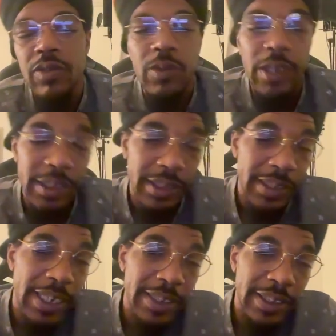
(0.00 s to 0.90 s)
whereas the
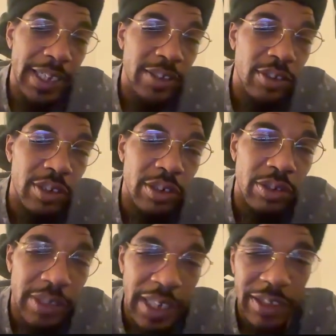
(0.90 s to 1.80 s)
testnet, you can
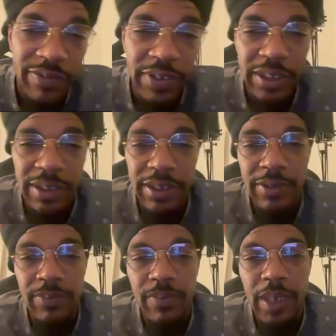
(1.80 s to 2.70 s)
use test funds.
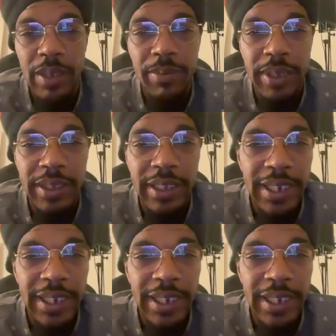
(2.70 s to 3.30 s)
But then they